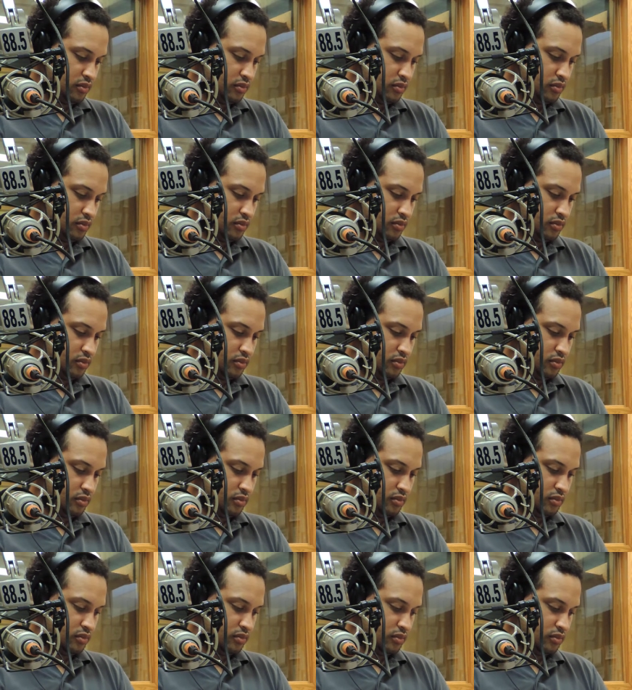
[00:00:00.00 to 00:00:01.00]

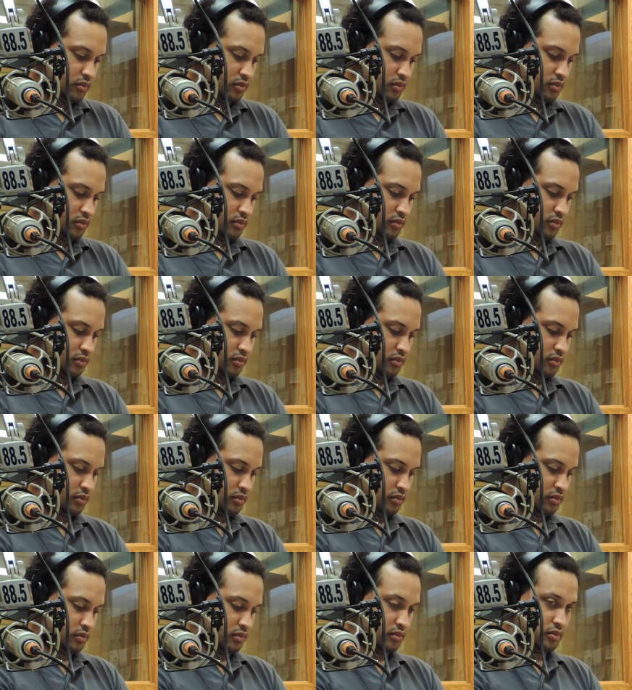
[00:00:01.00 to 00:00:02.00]
Nothing is said.